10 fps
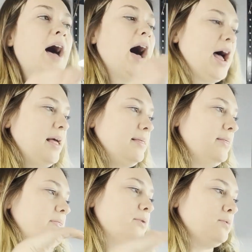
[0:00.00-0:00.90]

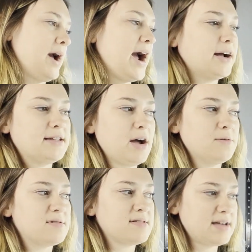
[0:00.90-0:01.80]
on the rack
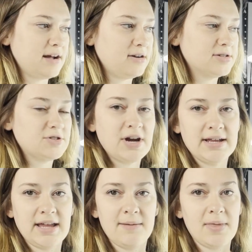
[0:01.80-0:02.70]
downstairs, trying
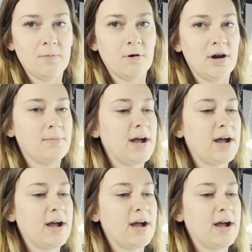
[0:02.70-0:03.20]
to keep them warm,